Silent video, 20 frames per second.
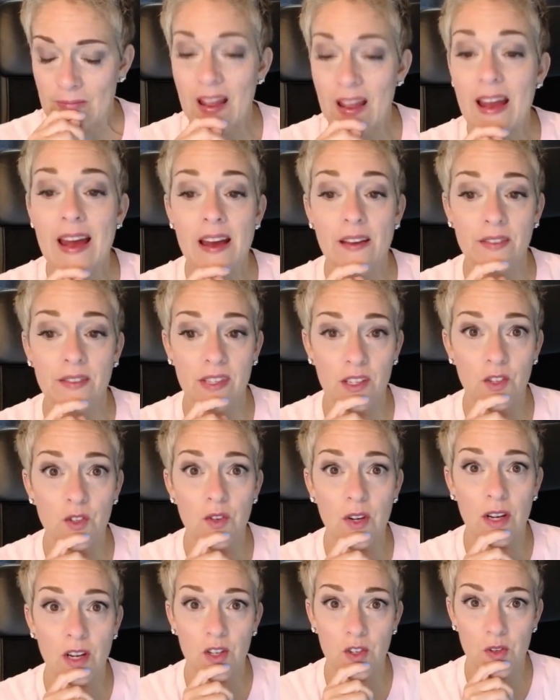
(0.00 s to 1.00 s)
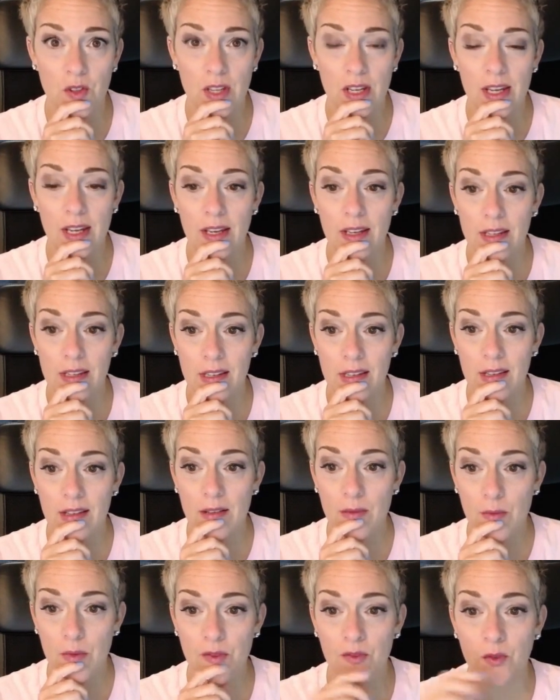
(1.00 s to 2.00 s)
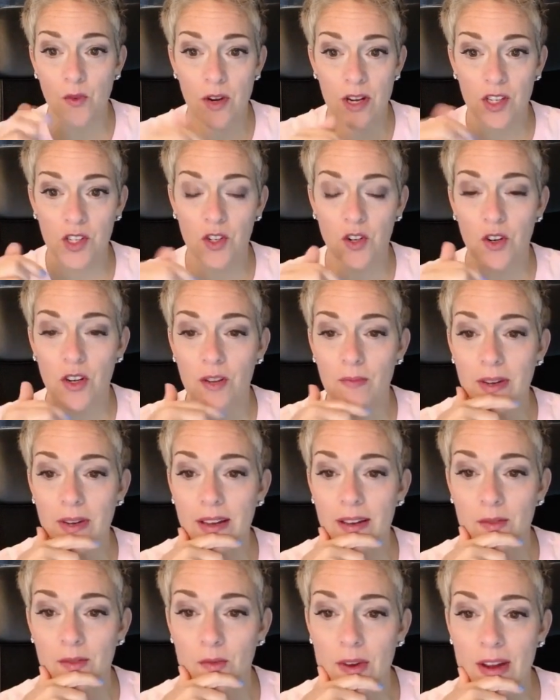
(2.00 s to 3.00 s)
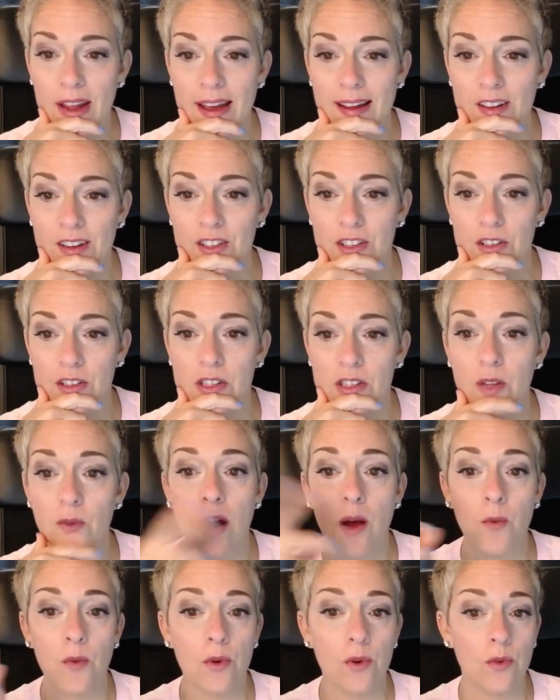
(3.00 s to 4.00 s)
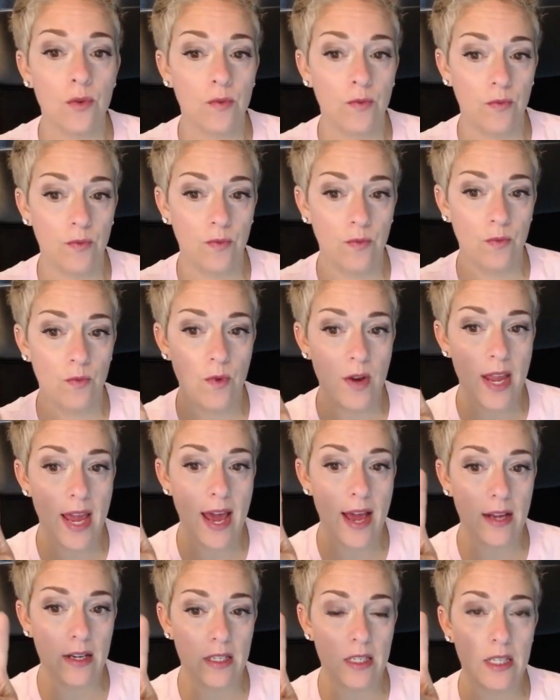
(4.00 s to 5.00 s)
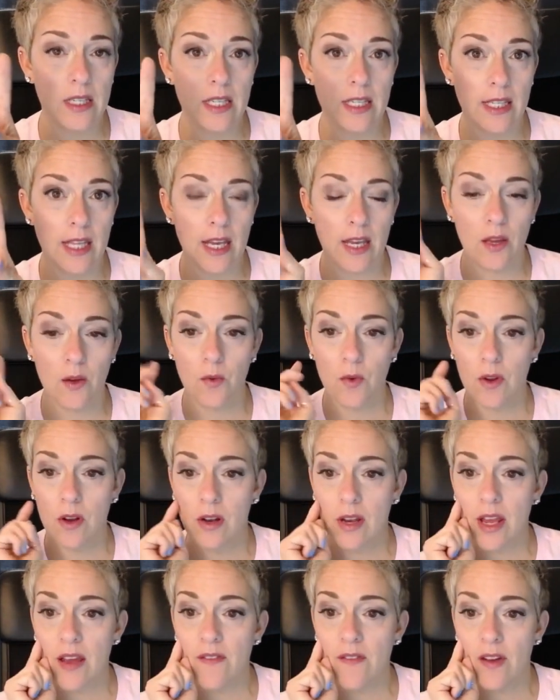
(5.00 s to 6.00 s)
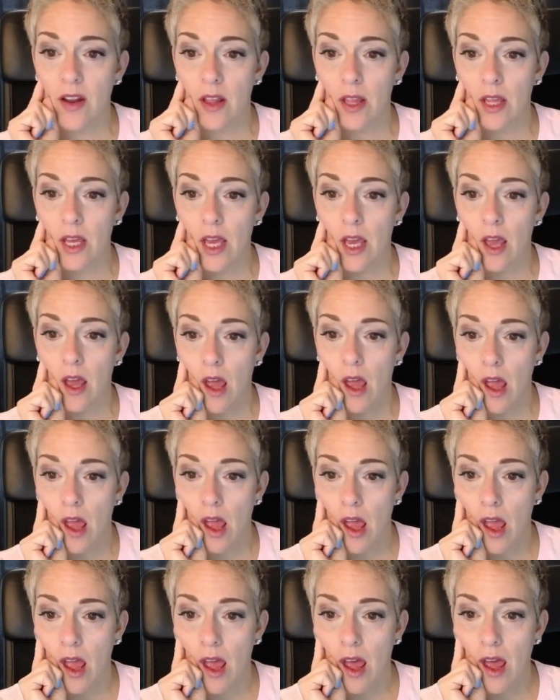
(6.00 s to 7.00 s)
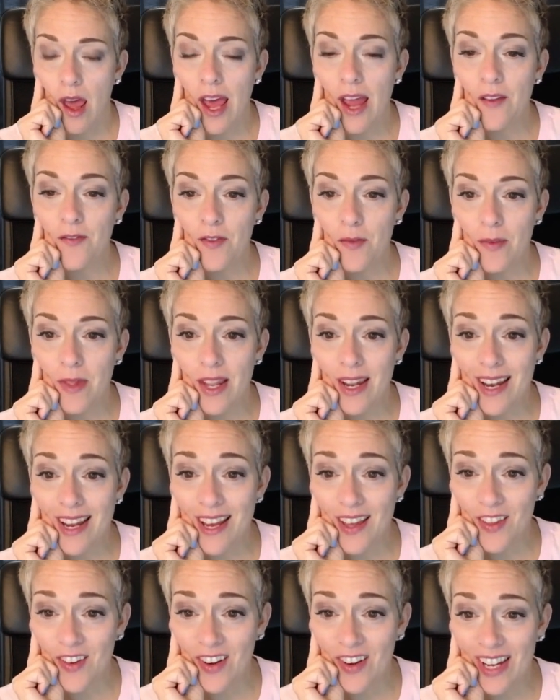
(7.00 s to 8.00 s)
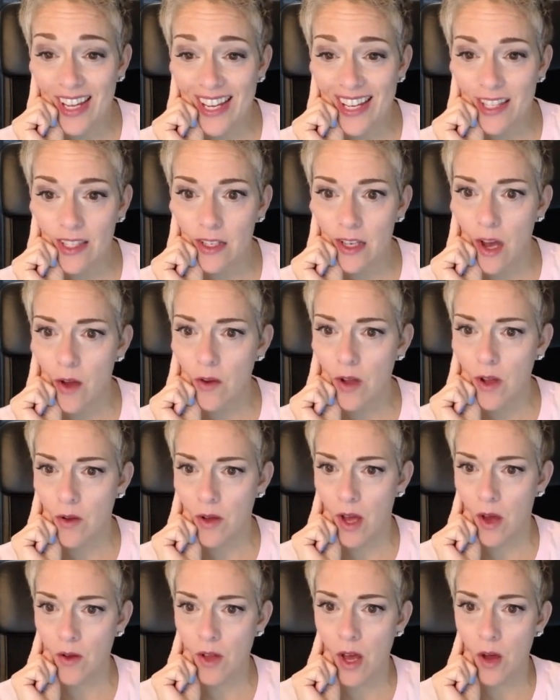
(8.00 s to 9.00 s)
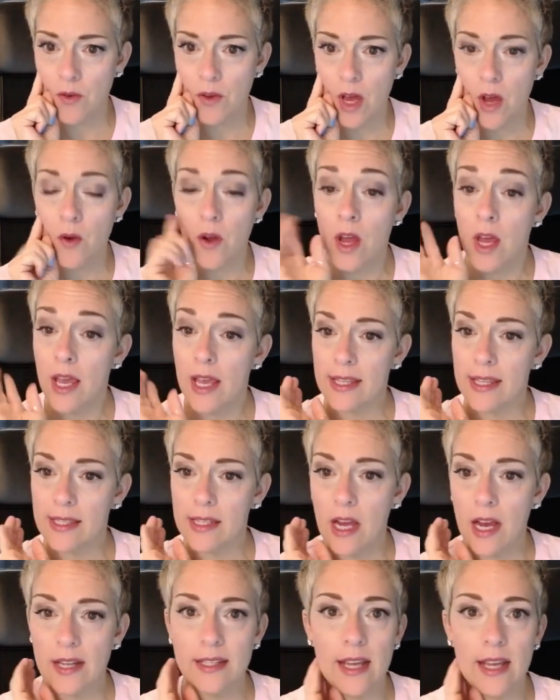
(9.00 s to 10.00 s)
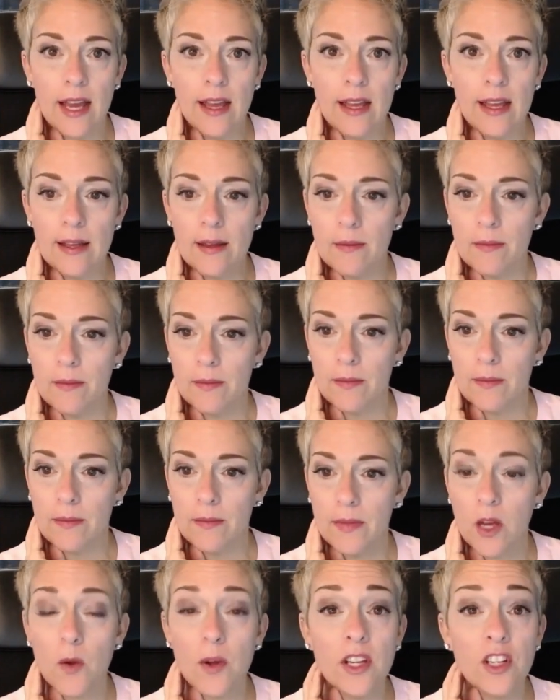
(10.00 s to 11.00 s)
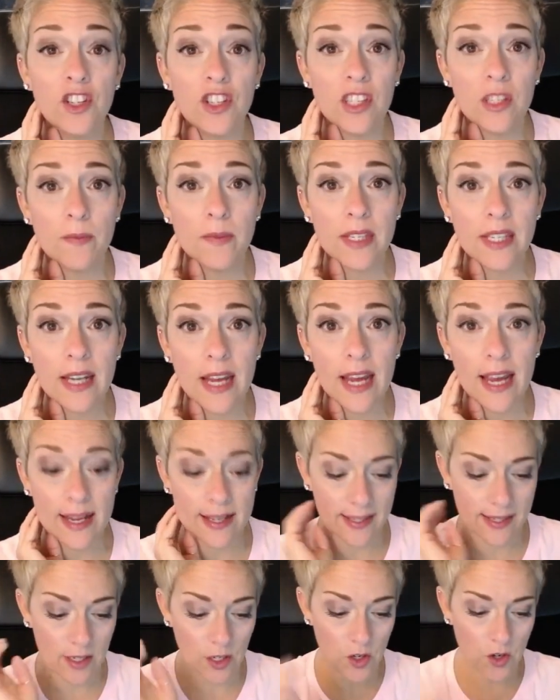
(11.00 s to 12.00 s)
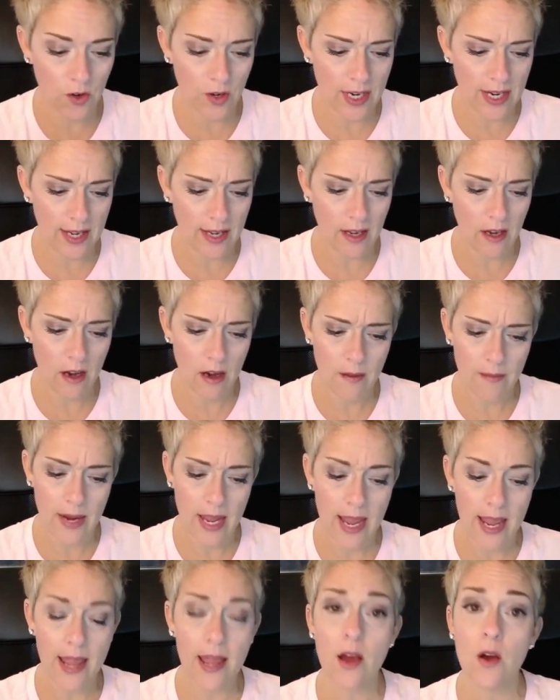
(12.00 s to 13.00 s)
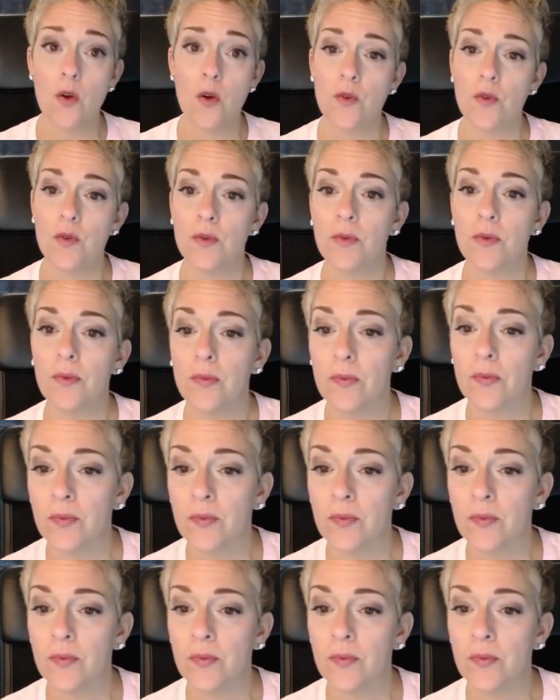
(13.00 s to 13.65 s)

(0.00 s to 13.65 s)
I have seen Stranger Things before I started my reaction, so I will react to the second one, definitely. Hey, from the Netherlands, go, go, go, go, go. It's not time. Go get you some snacks and a drink and calm down.